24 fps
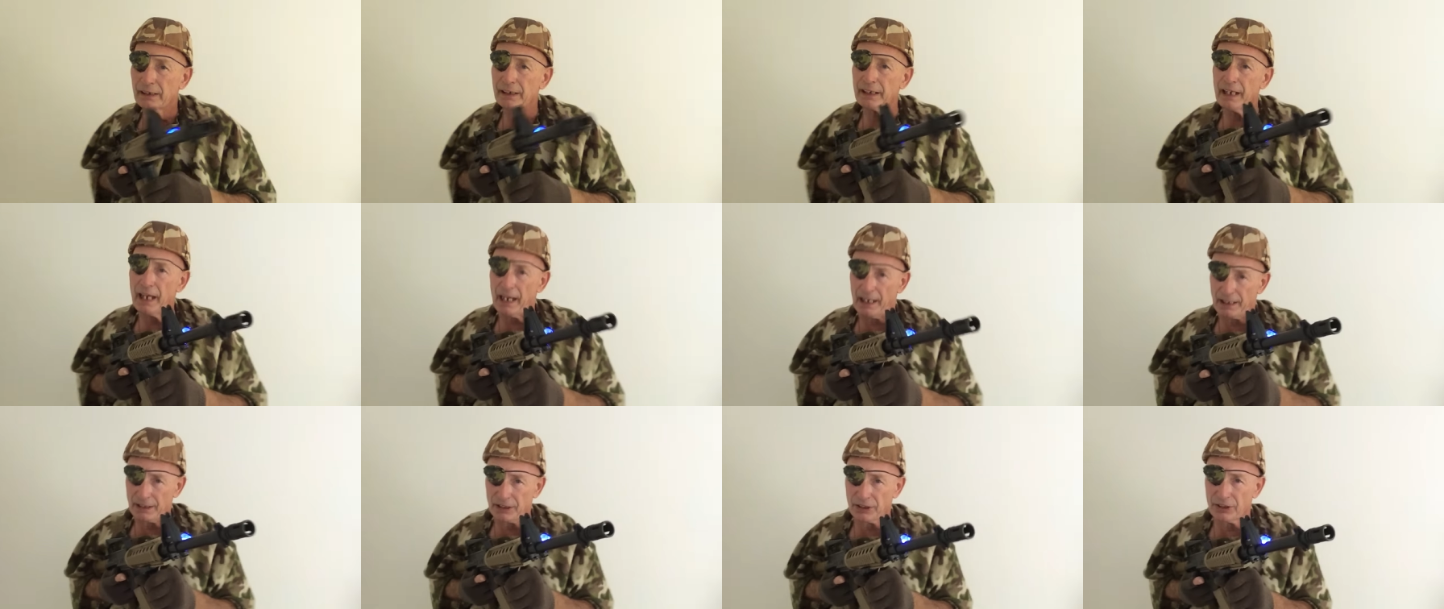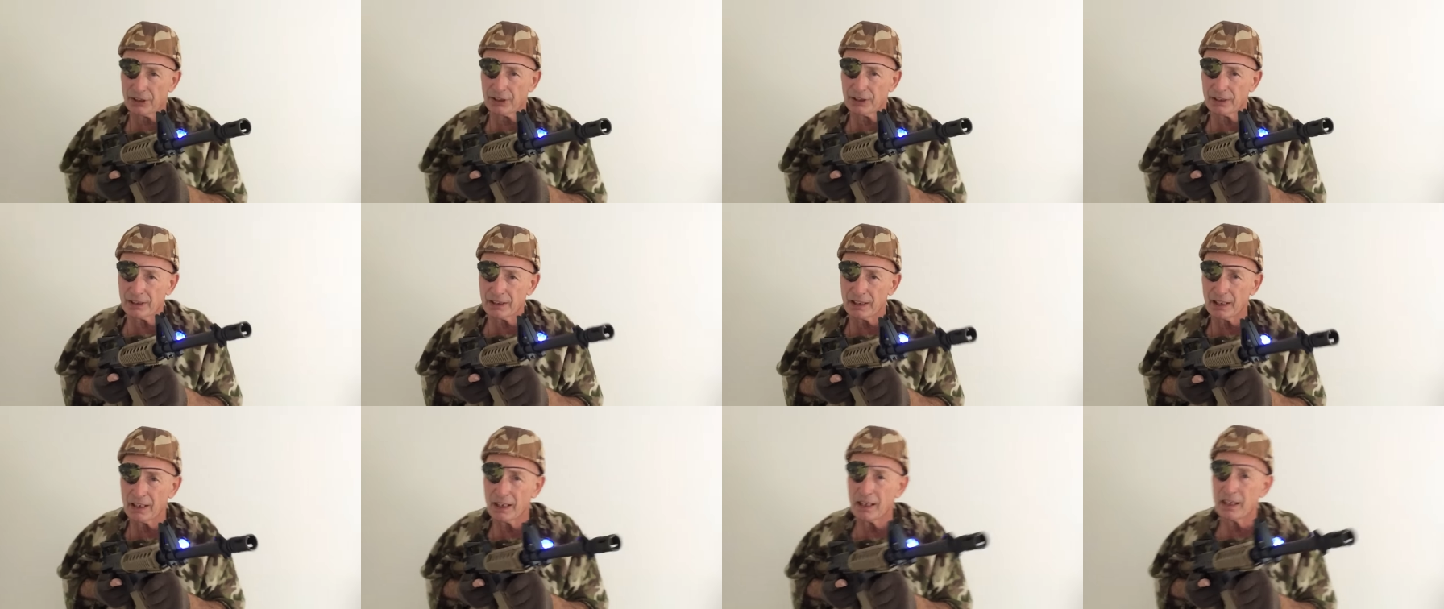Yes.
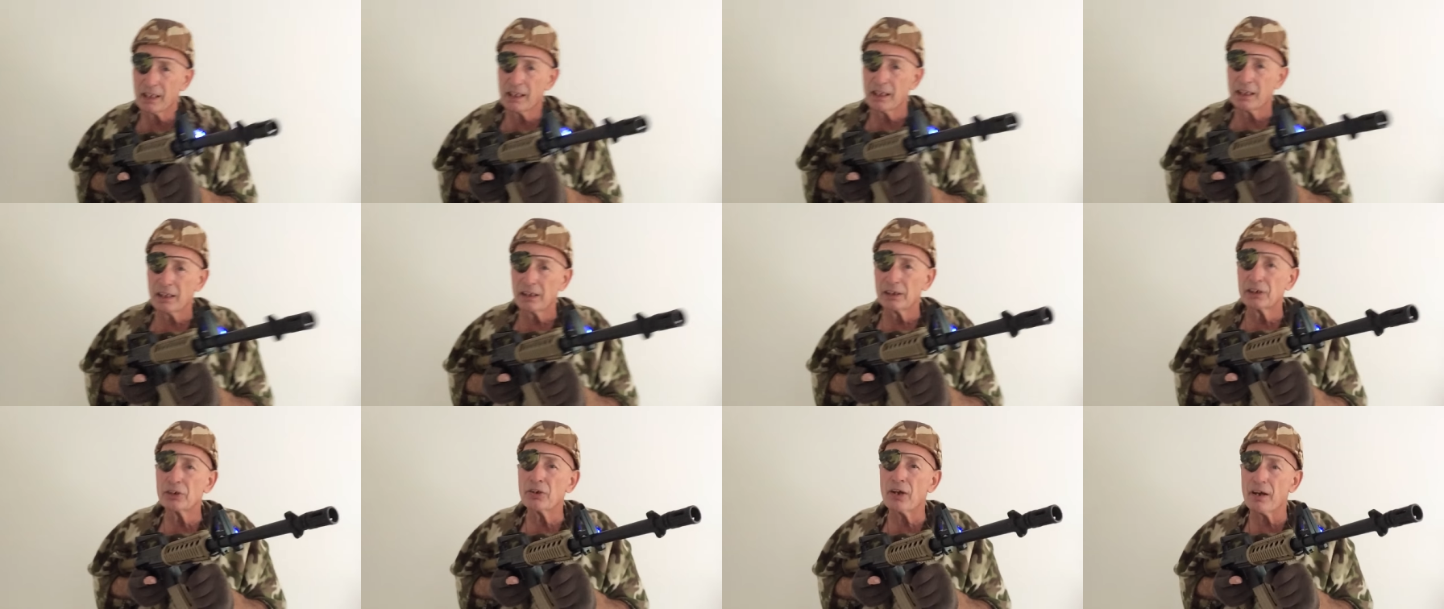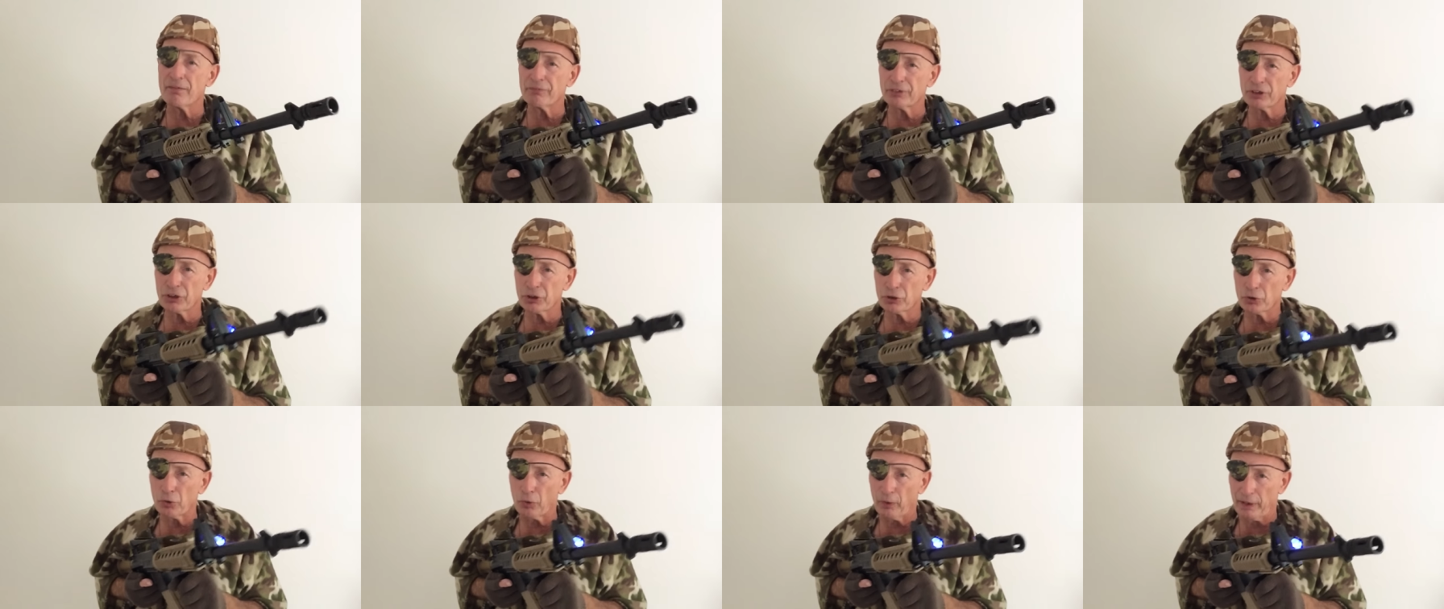You have a
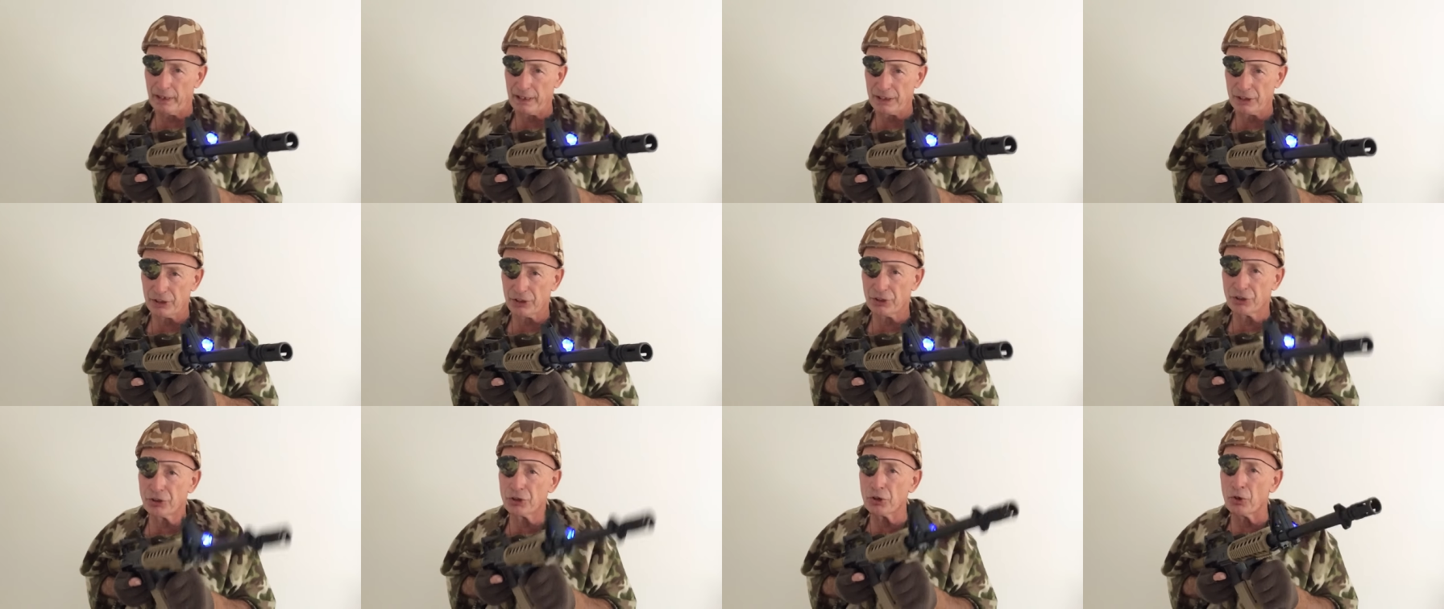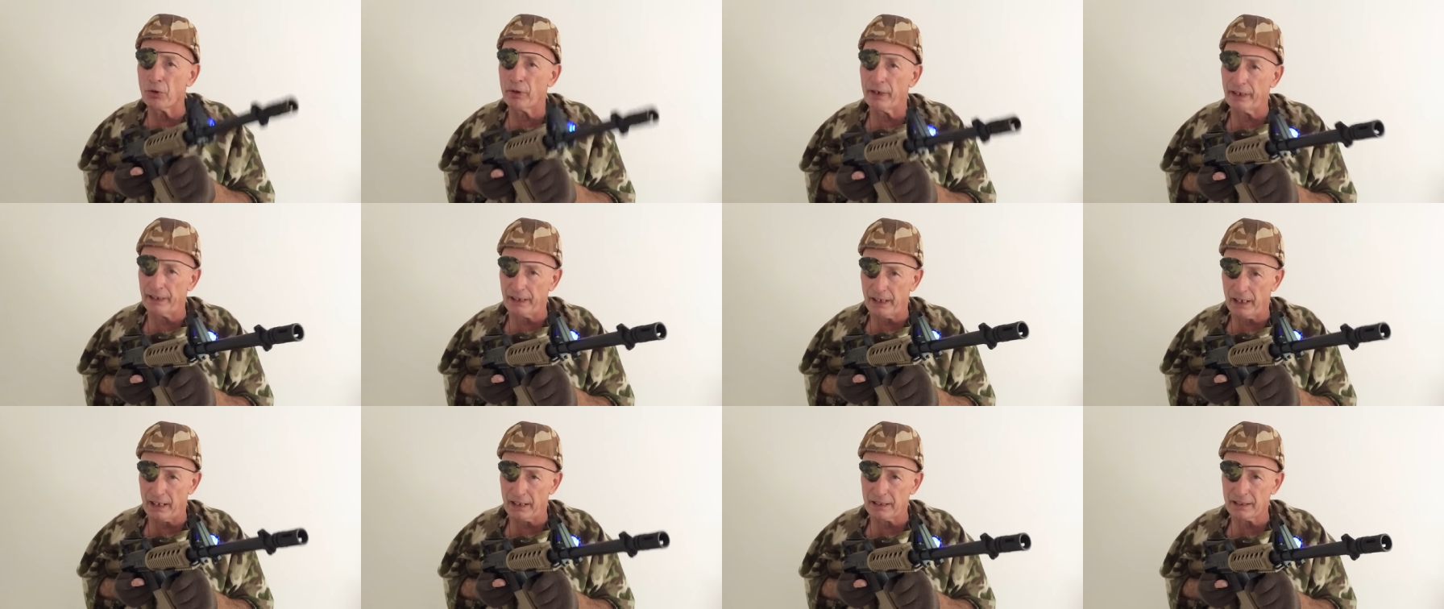choice.
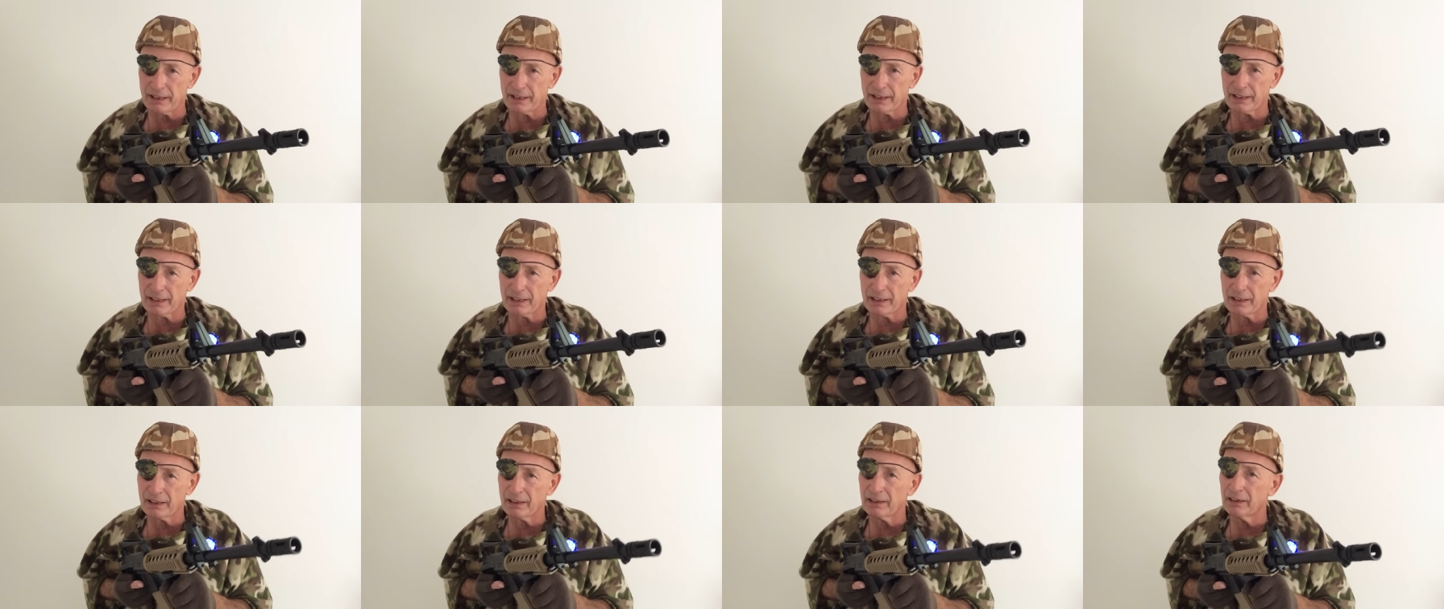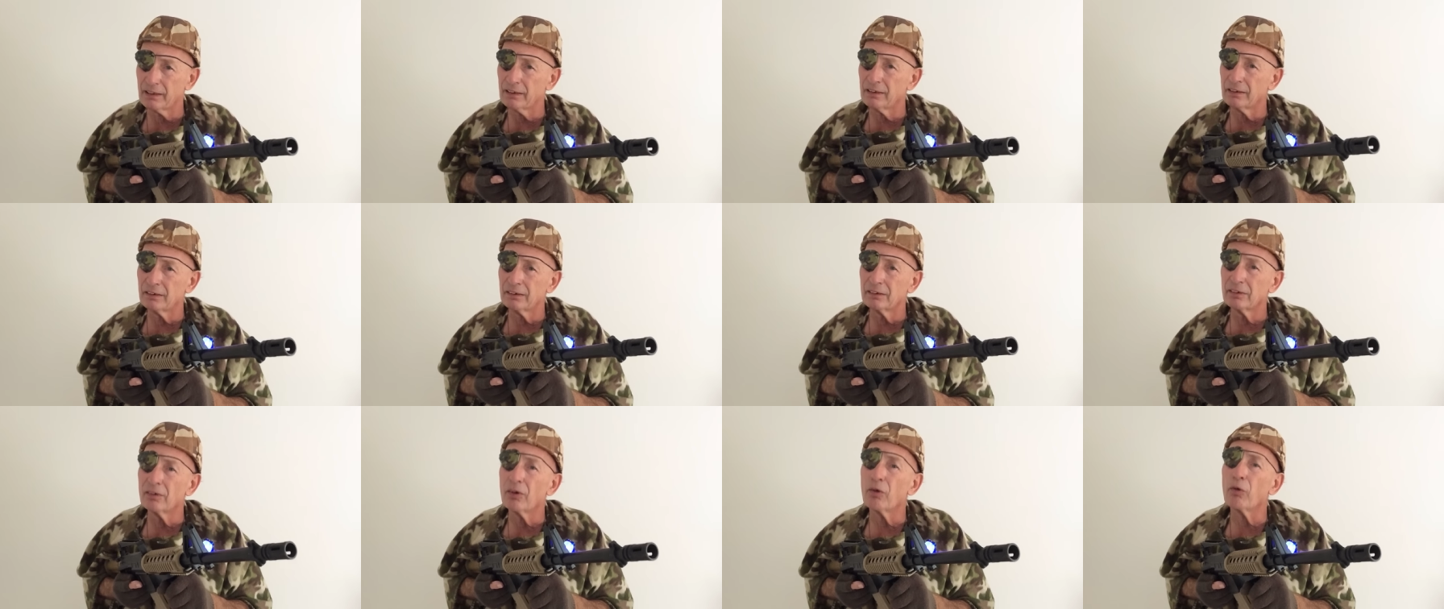Join us
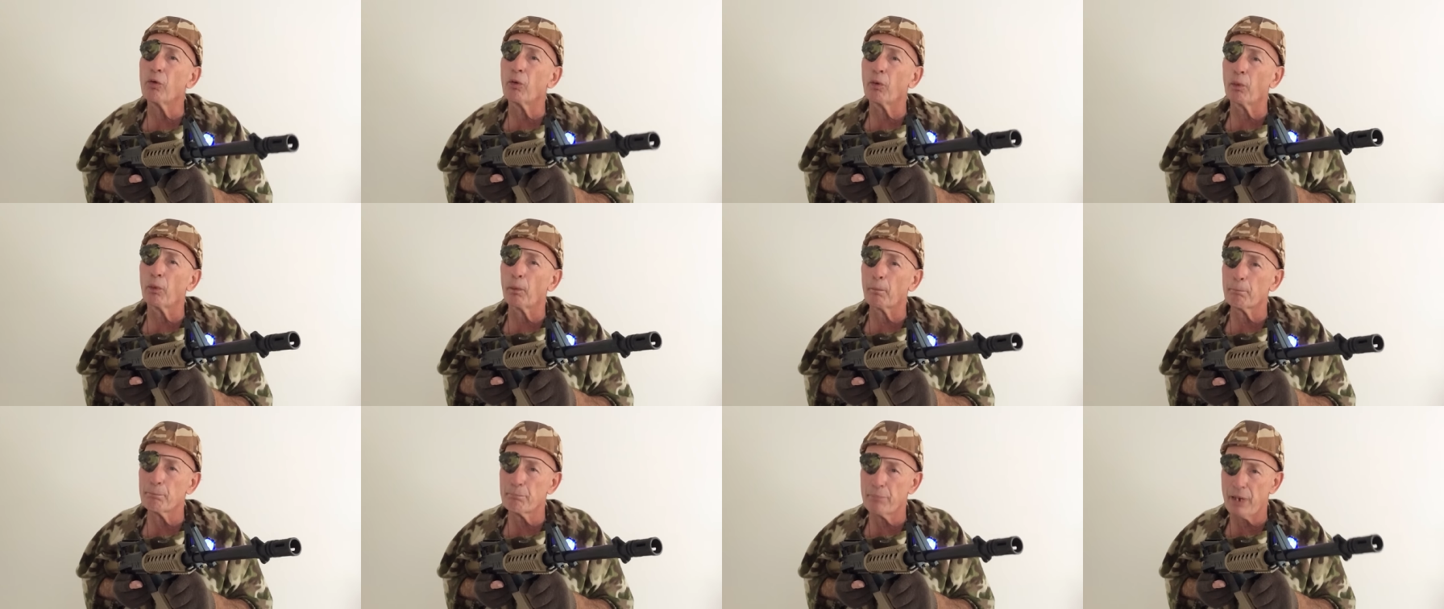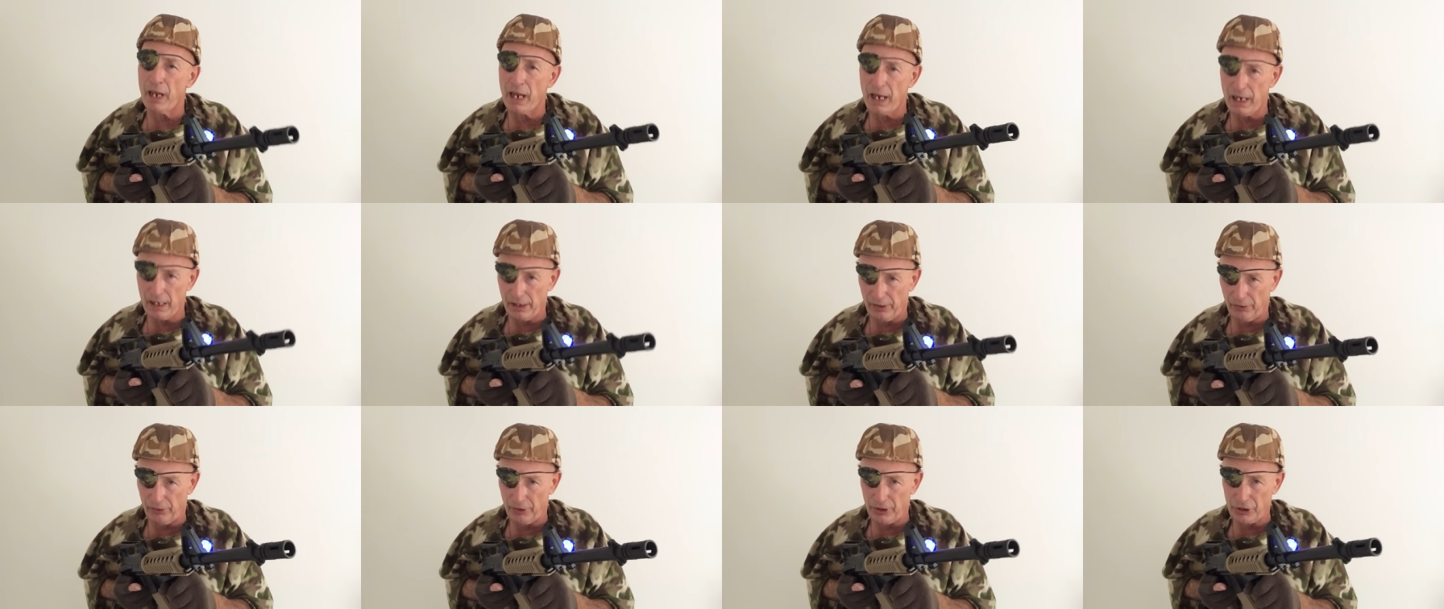or
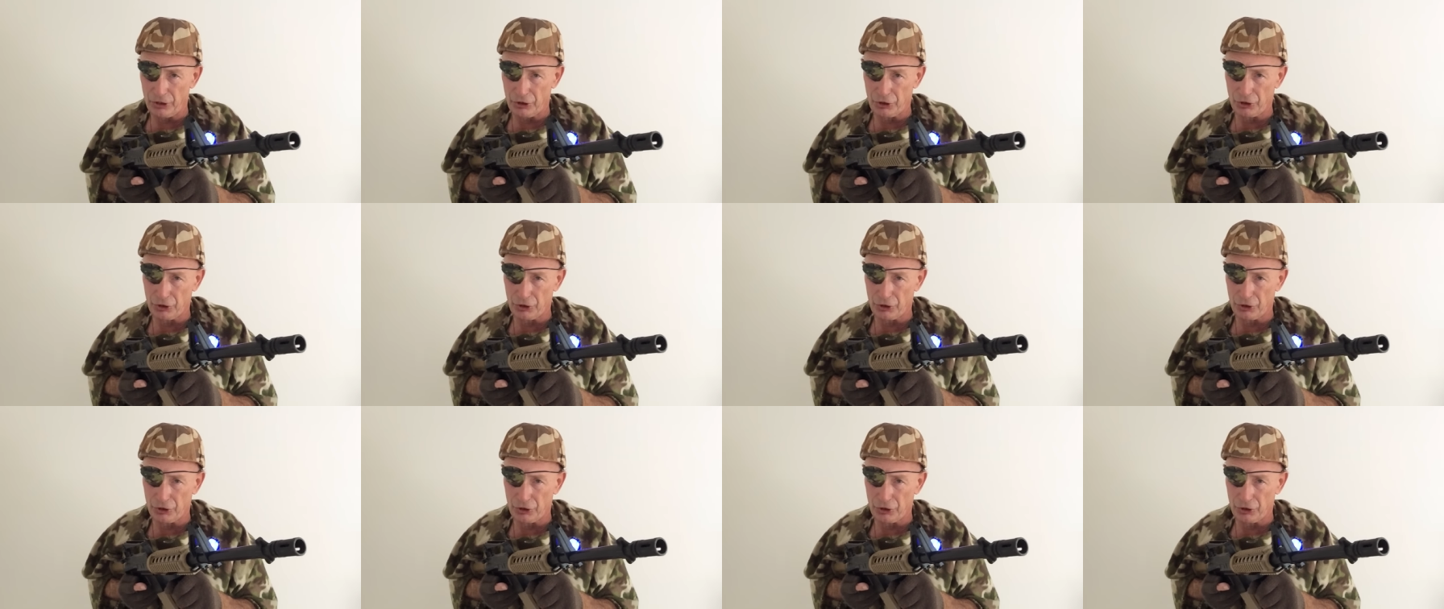perish.